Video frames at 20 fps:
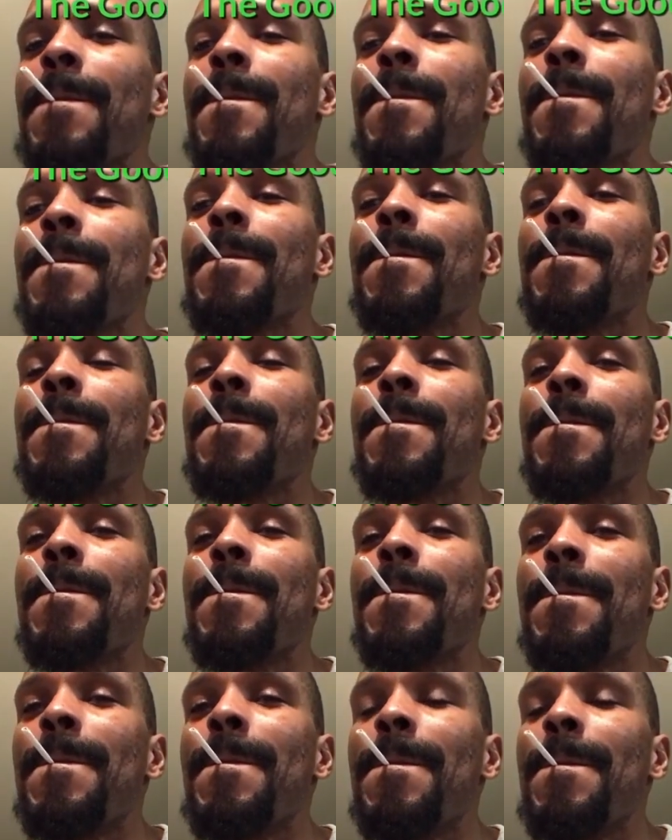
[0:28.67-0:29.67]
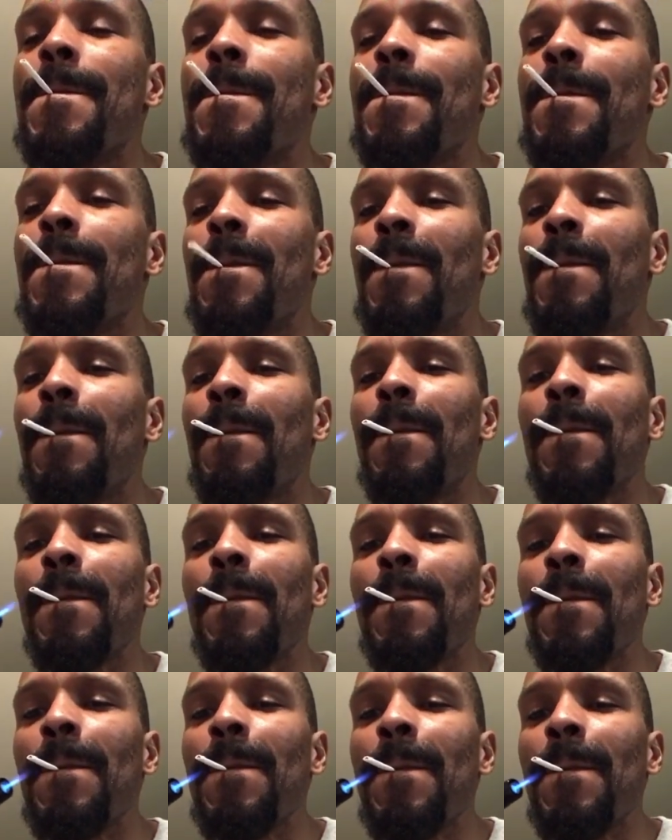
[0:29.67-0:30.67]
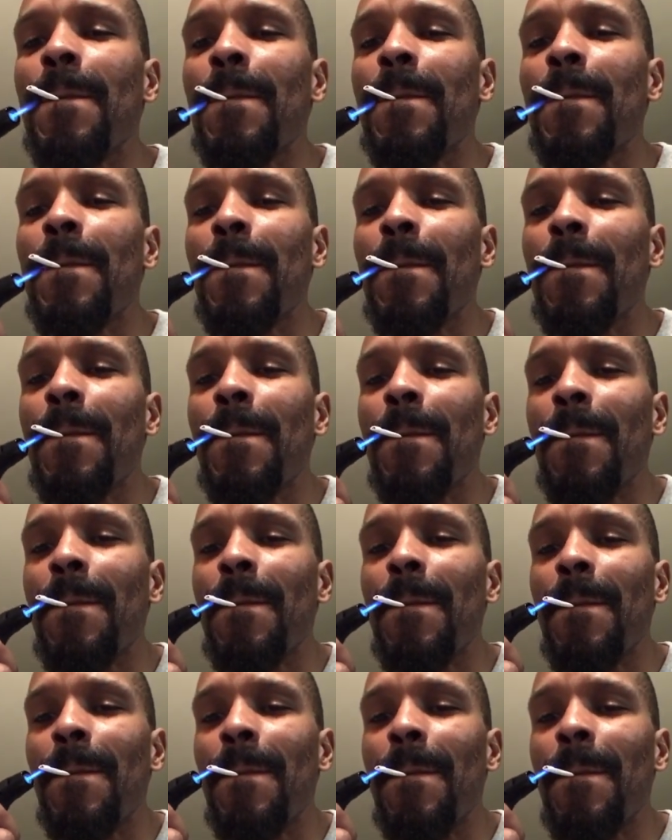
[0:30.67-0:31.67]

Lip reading: (no one is talking)